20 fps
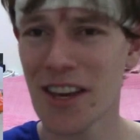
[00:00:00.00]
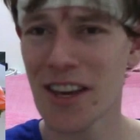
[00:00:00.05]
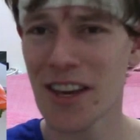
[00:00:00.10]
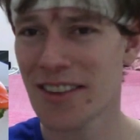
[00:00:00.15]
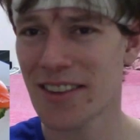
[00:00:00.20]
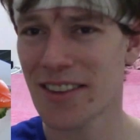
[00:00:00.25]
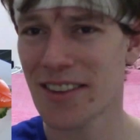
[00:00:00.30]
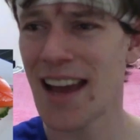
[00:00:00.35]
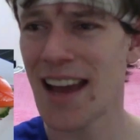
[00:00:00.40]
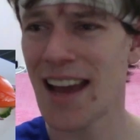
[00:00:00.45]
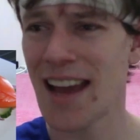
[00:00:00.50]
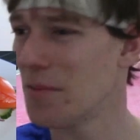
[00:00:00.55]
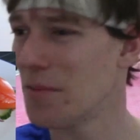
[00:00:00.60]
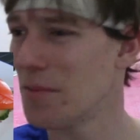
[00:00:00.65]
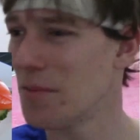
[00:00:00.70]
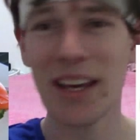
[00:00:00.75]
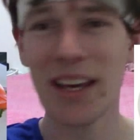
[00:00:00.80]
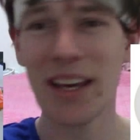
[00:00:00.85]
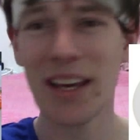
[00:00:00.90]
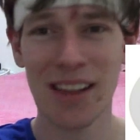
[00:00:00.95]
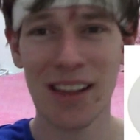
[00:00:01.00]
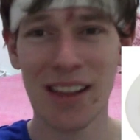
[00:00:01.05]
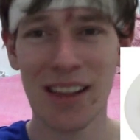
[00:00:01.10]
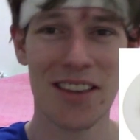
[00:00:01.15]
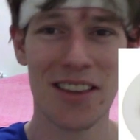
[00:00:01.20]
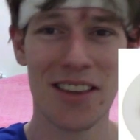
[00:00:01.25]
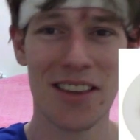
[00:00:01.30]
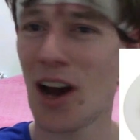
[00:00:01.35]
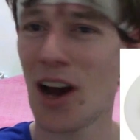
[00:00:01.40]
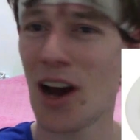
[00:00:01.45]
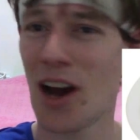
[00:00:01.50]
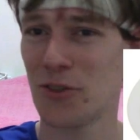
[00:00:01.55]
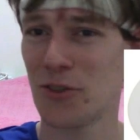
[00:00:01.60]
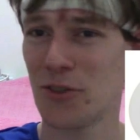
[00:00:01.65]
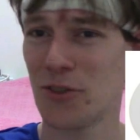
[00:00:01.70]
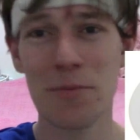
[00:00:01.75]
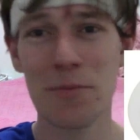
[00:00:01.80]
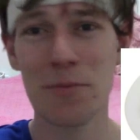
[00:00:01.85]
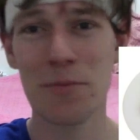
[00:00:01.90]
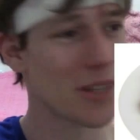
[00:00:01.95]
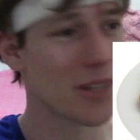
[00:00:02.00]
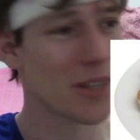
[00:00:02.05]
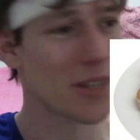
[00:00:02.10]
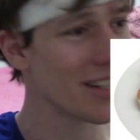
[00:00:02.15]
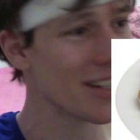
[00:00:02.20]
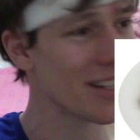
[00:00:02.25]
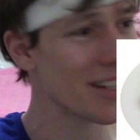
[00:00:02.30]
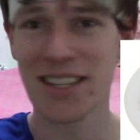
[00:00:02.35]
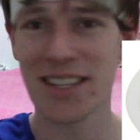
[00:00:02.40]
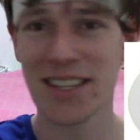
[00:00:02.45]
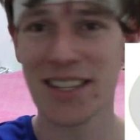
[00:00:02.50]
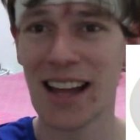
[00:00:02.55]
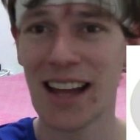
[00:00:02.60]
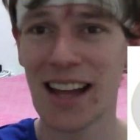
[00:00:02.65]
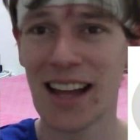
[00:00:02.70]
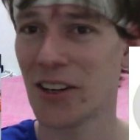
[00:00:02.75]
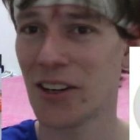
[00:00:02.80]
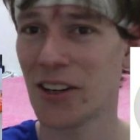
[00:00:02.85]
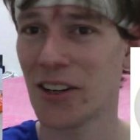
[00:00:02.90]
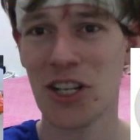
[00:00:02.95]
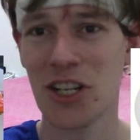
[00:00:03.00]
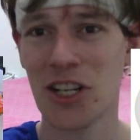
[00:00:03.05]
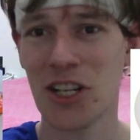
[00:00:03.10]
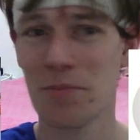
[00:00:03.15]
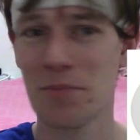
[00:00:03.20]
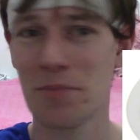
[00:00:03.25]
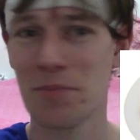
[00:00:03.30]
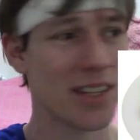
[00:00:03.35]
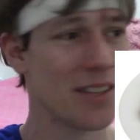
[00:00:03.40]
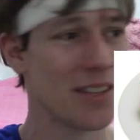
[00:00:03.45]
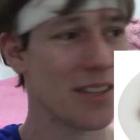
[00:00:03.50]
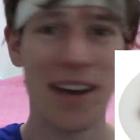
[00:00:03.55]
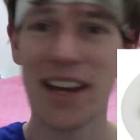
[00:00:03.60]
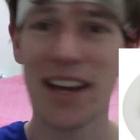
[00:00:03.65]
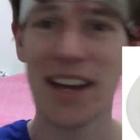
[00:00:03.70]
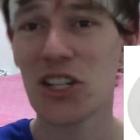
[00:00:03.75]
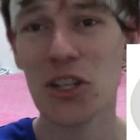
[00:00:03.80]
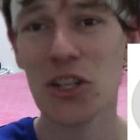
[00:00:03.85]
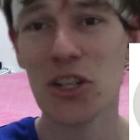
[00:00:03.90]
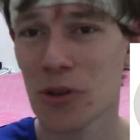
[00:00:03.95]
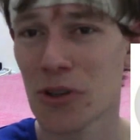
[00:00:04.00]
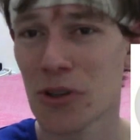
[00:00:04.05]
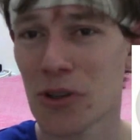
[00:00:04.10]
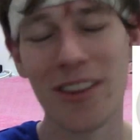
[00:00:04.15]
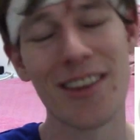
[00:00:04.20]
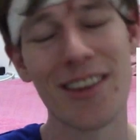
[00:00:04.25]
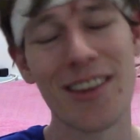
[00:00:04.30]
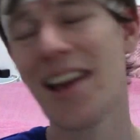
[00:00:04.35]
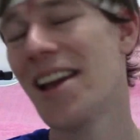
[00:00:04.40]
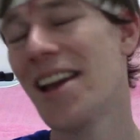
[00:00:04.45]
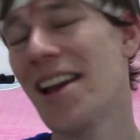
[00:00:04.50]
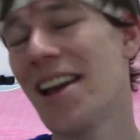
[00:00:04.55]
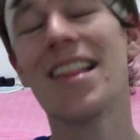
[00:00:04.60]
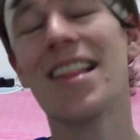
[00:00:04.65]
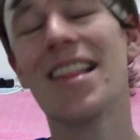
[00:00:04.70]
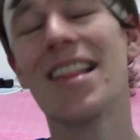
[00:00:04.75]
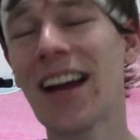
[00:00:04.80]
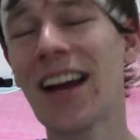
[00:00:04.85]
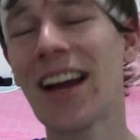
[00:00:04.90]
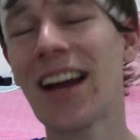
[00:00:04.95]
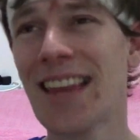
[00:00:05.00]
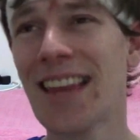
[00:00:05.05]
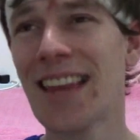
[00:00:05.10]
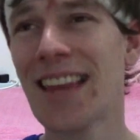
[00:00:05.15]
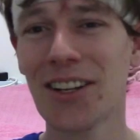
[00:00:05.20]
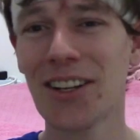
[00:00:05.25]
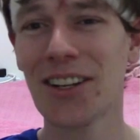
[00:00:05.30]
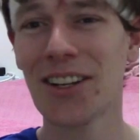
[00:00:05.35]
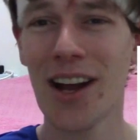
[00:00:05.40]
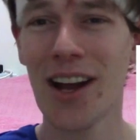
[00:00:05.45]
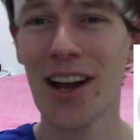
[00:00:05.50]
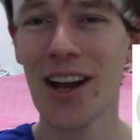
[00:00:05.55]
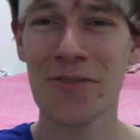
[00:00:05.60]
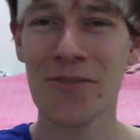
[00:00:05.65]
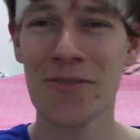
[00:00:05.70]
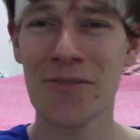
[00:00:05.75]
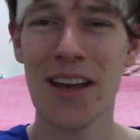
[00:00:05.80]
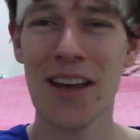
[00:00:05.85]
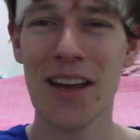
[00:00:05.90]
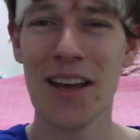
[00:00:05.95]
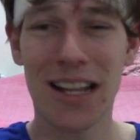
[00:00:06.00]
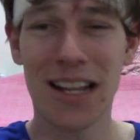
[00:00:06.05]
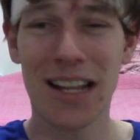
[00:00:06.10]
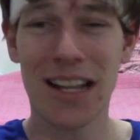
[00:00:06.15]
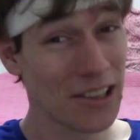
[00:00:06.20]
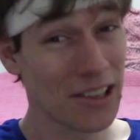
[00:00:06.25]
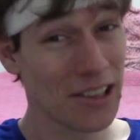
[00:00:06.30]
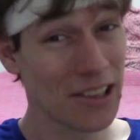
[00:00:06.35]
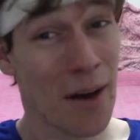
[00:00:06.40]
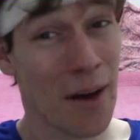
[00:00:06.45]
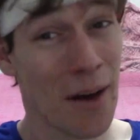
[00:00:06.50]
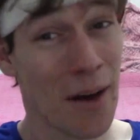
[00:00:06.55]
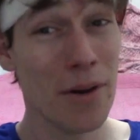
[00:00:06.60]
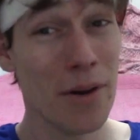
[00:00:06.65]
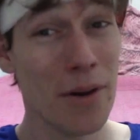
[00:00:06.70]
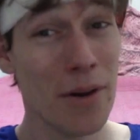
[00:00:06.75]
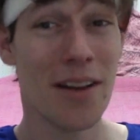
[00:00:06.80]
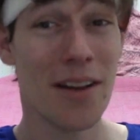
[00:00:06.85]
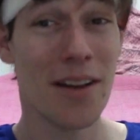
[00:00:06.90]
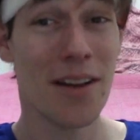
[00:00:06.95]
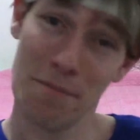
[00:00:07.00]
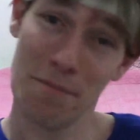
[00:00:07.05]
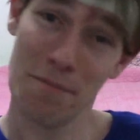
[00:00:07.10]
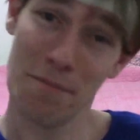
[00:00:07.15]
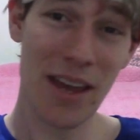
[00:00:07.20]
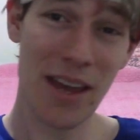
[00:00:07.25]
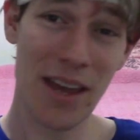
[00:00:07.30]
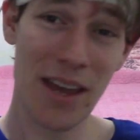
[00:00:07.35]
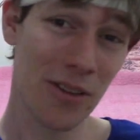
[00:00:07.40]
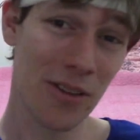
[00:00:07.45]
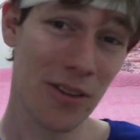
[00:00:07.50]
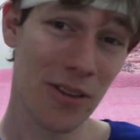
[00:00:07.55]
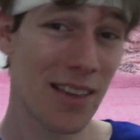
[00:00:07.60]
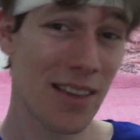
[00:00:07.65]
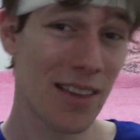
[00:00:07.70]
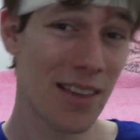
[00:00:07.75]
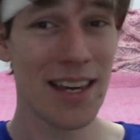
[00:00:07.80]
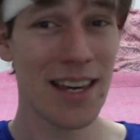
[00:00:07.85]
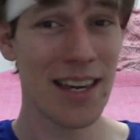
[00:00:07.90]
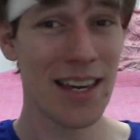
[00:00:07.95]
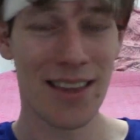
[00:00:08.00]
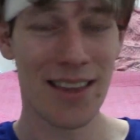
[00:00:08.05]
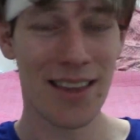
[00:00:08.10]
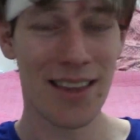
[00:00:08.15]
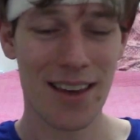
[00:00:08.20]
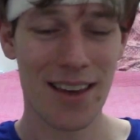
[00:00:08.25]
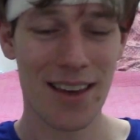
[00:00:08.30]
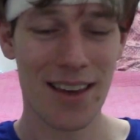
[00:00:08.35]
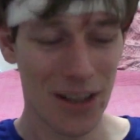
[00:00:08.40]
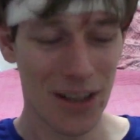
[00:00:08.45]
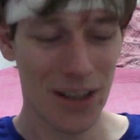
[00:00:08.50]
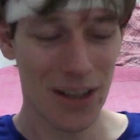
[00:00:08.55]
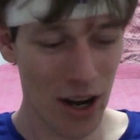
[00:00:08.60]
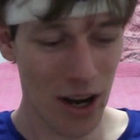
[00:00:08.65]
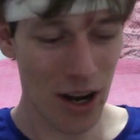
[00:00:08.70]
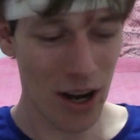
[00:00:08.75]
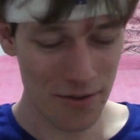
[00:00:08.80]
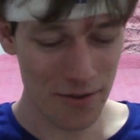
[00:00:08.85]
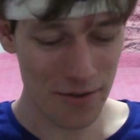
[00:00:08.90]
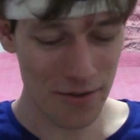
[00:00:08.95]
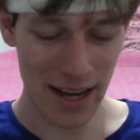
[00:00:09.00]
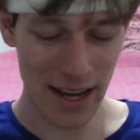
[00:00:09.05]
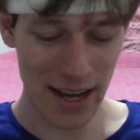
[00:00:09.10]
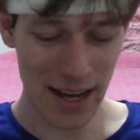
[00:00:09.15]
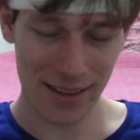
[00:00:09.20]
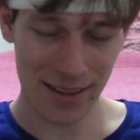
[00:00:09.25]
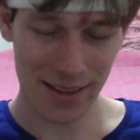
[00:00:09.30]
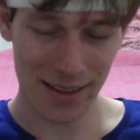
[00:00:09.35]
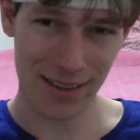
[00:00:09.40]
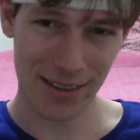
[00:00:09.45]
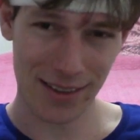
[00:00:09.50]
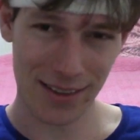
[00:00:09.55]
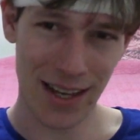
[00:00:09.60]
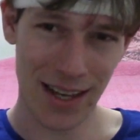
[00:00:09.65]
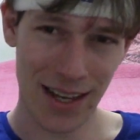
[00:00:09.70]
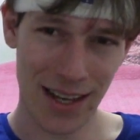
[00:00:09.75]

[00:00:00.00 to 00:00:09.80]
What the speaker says: your steak, and picking like your side of chips and the salad, or chips and vegetables. Like that kind of club meals, I think, is kind of like,